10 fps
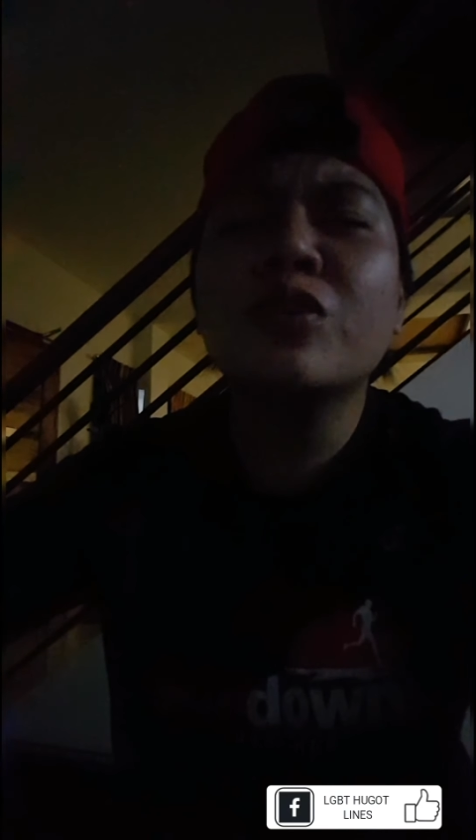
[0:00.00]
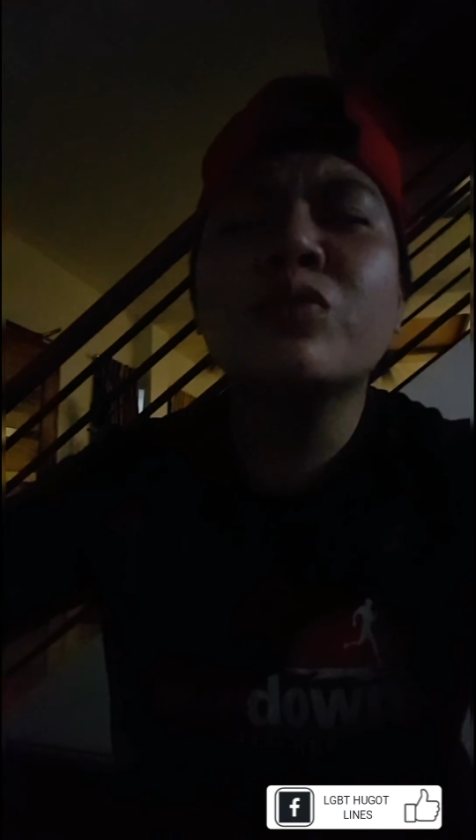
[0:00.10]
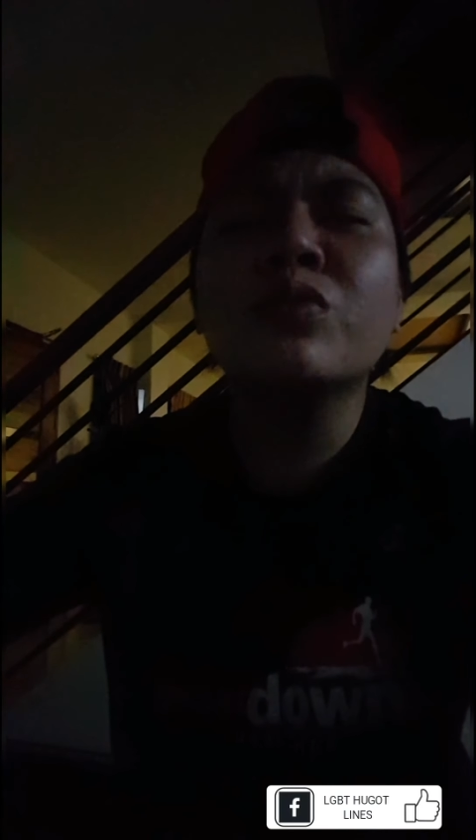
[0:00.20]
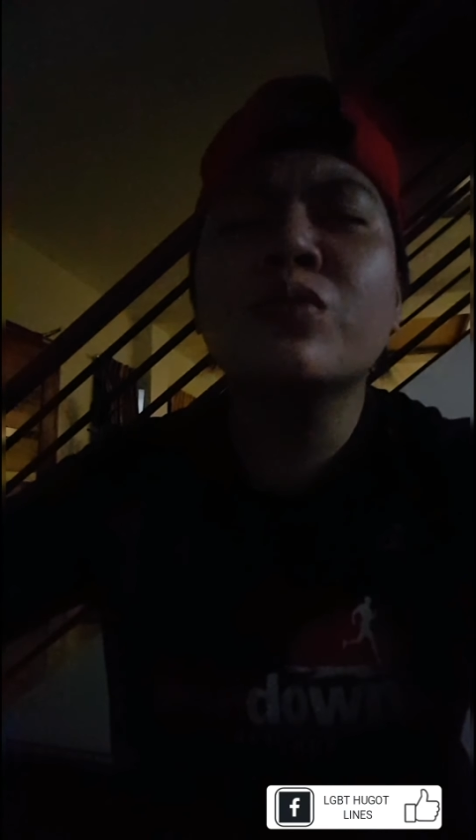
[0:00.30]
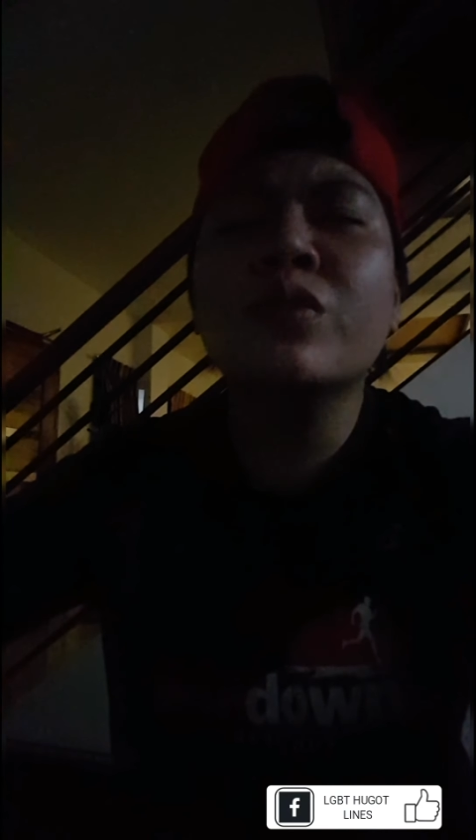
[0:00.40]
the
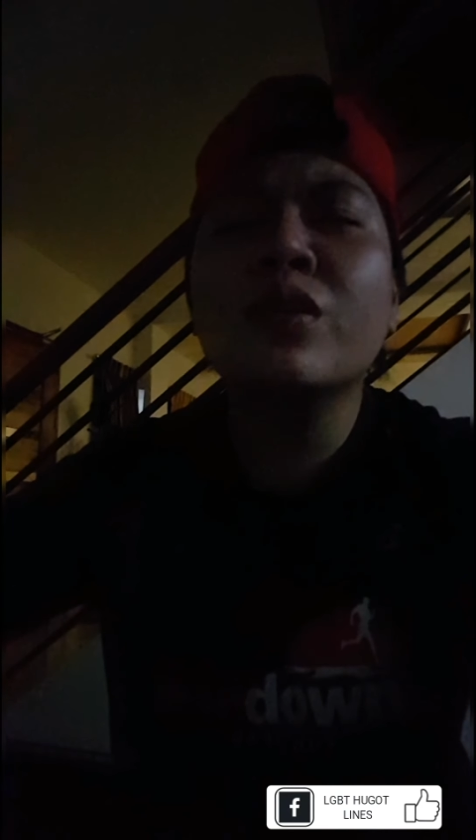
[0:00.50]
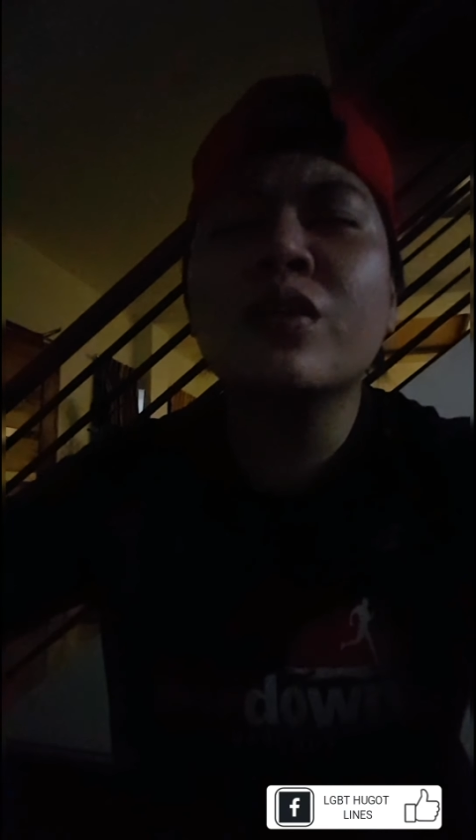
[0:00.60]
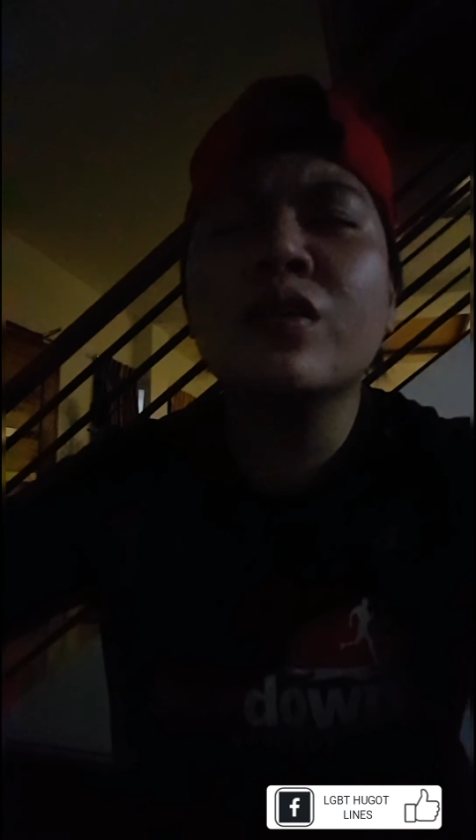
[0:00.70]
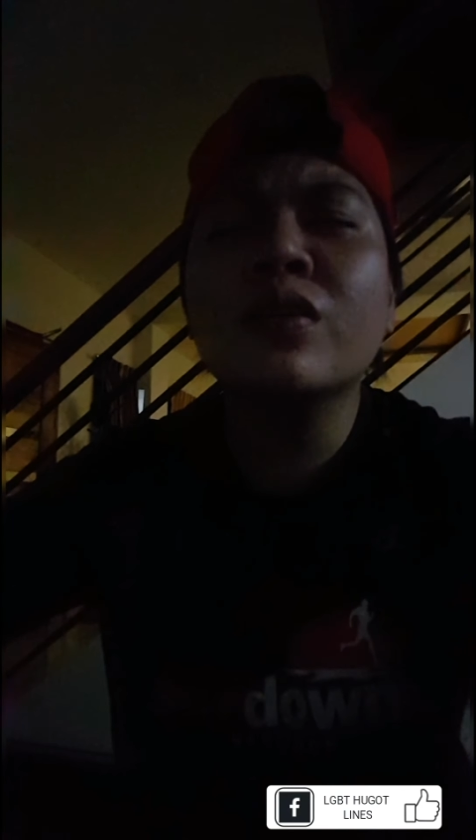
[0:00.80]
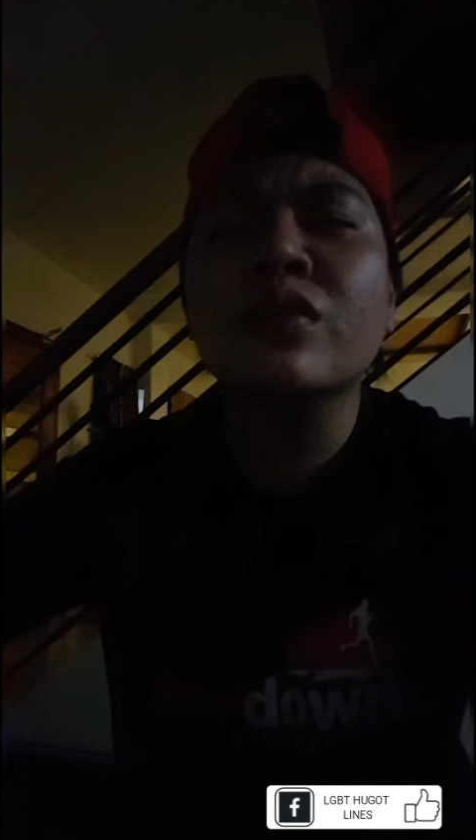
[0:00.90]

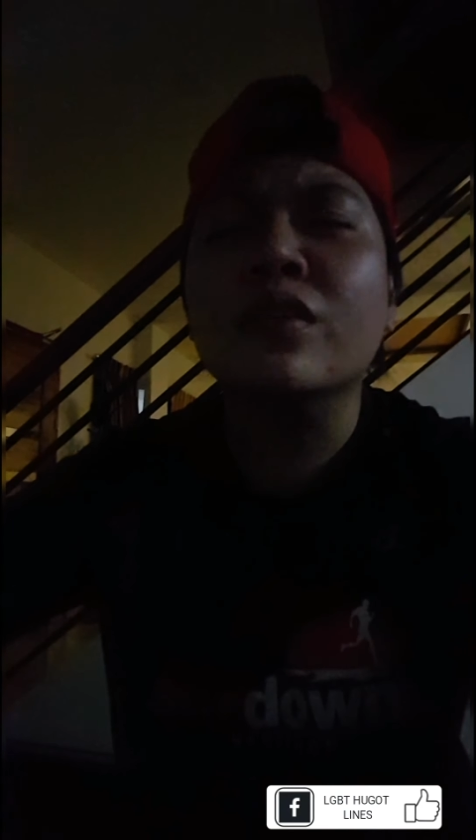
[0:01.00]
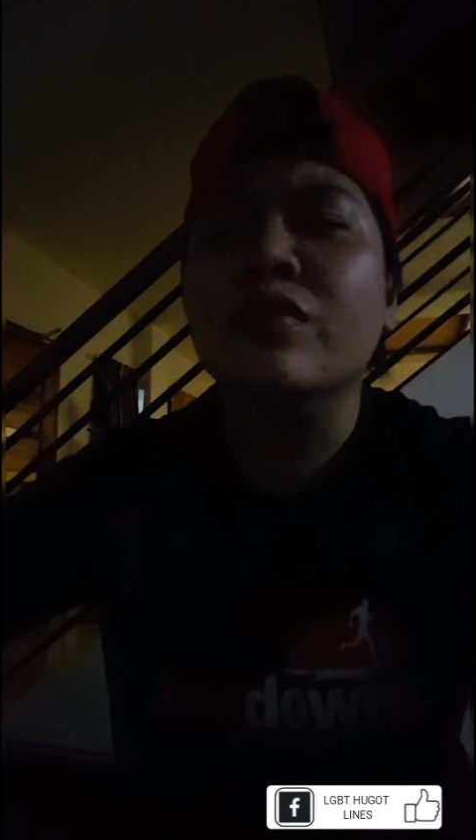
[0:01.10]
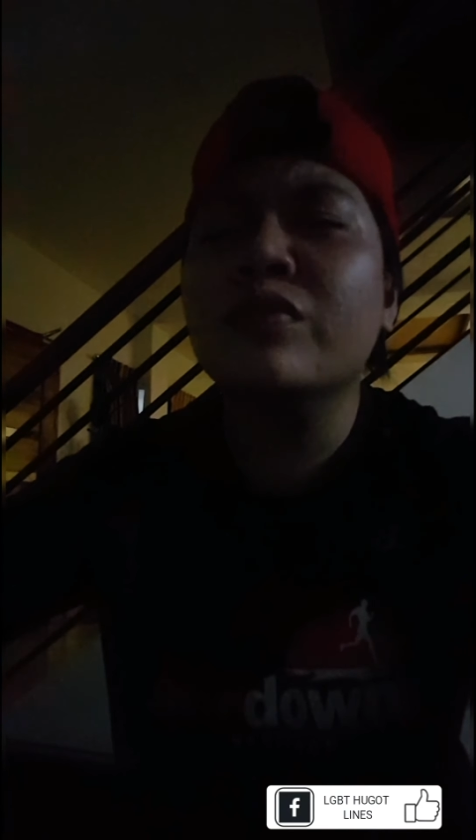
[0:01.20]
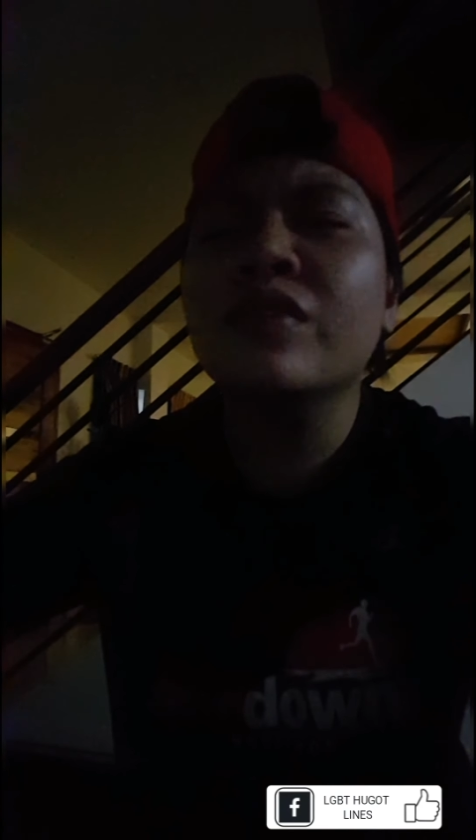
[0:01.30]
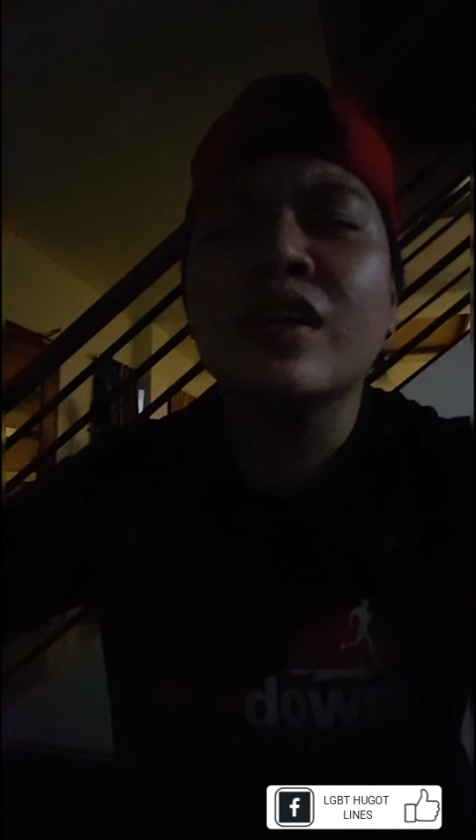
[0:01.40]
world
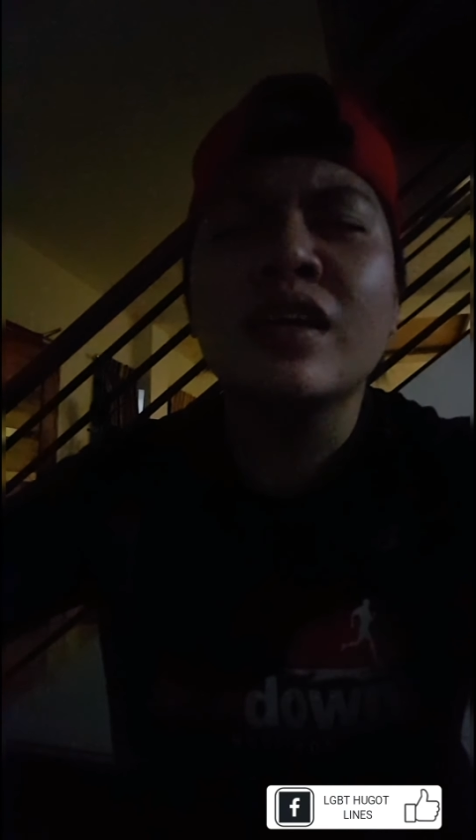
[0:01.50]
if